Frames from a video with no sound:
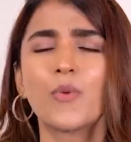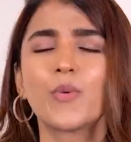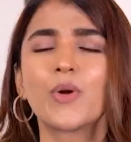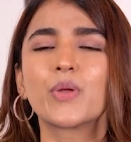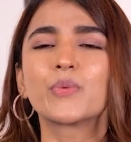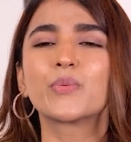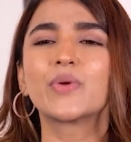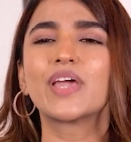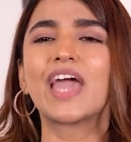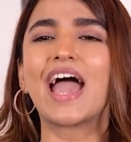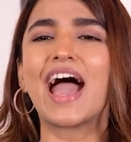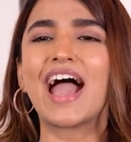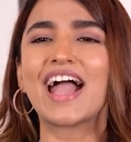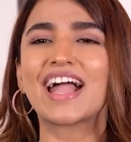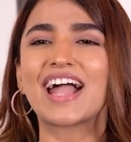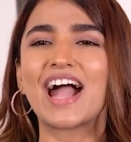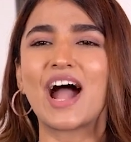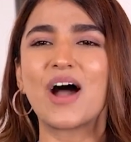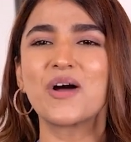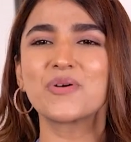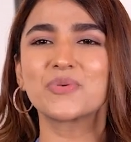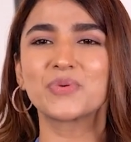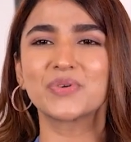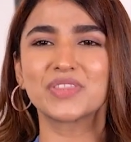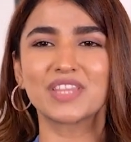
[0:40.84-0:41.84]
when we hang
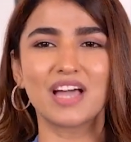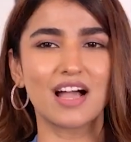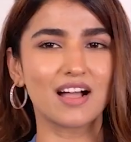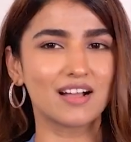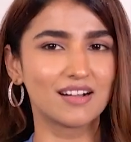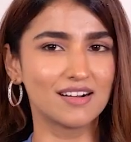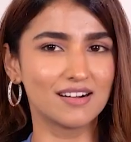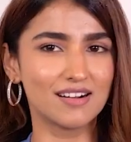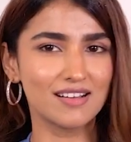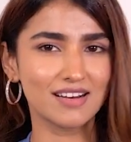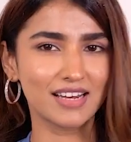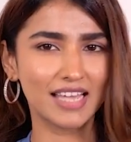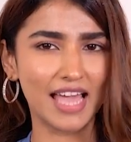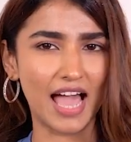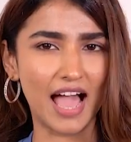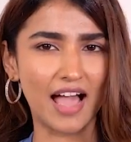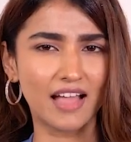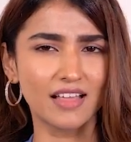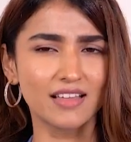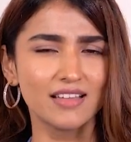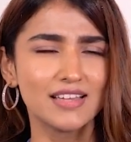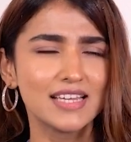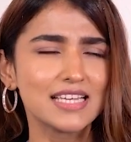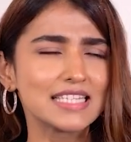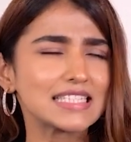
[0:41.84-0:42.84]
out with our girl
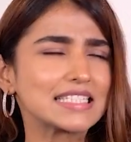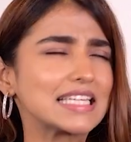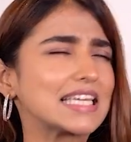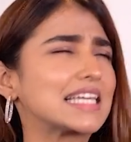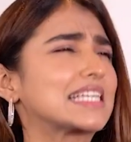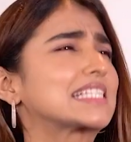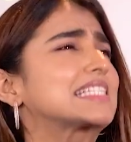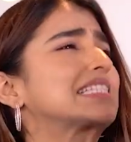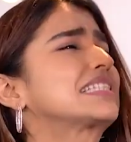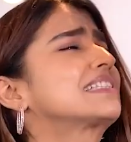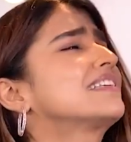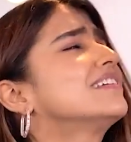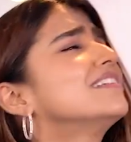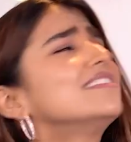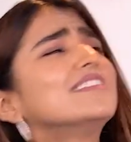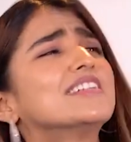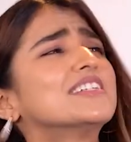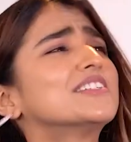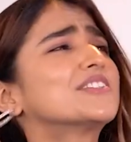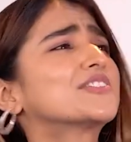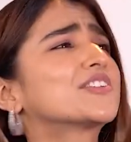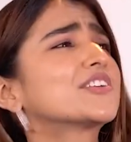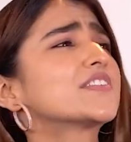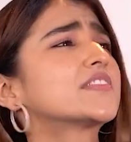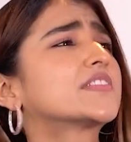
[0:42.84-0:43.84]
gang, take
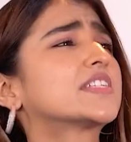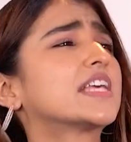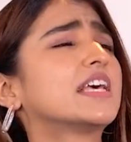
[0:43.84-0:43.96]
zillions of